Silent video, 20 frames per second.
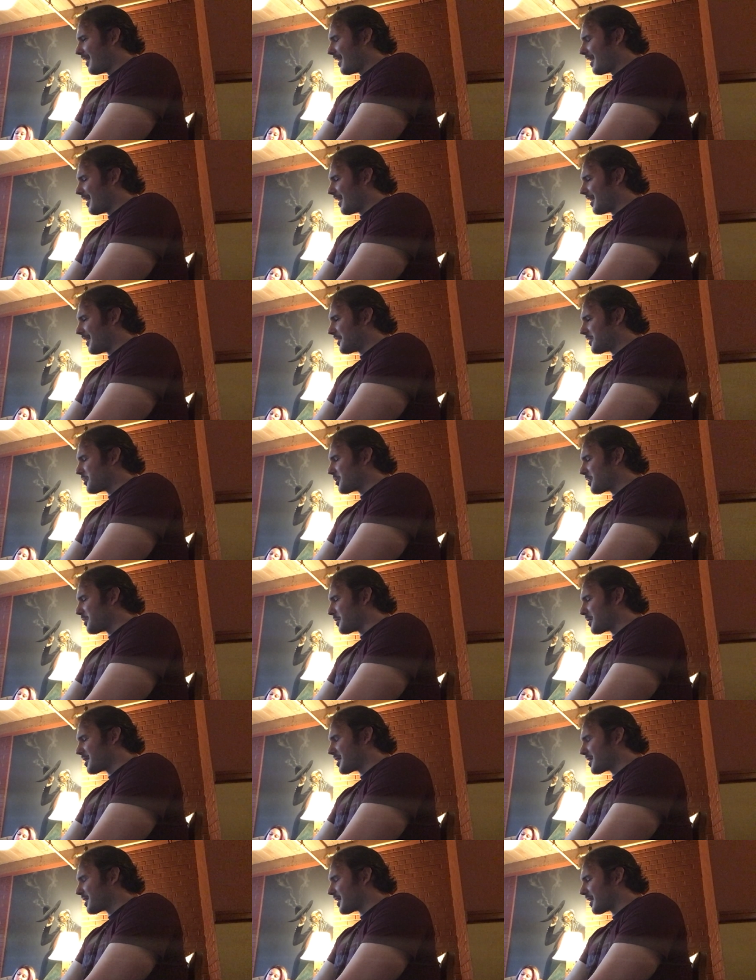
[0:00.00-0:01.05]
And she
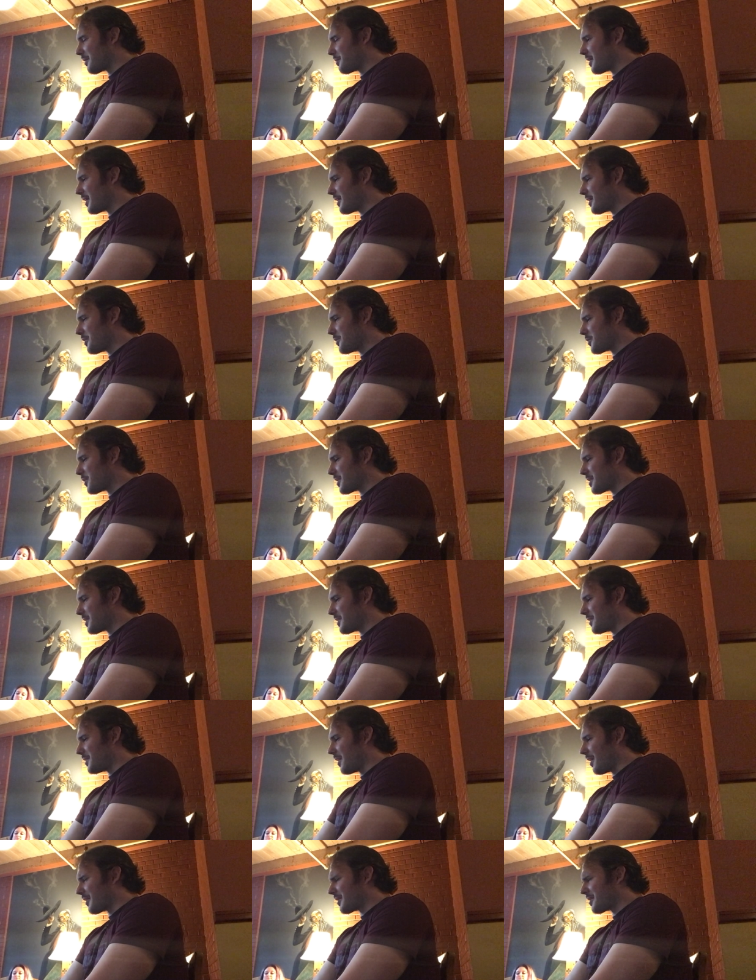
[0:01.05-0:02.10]
was just like, but I don't trust the
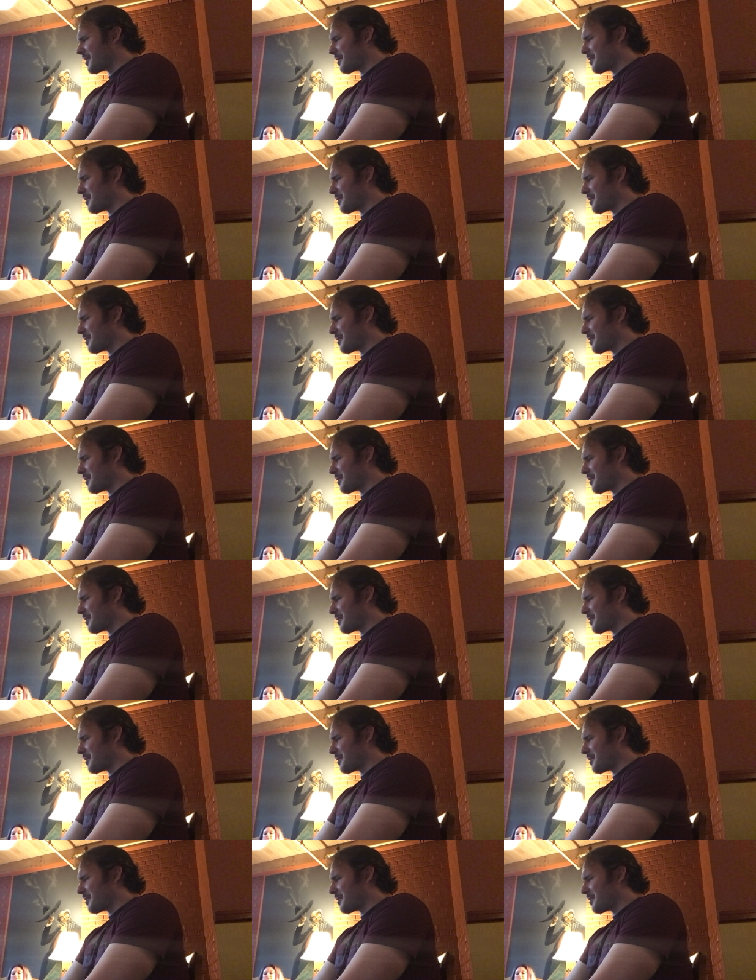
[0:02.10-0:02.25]
doctors.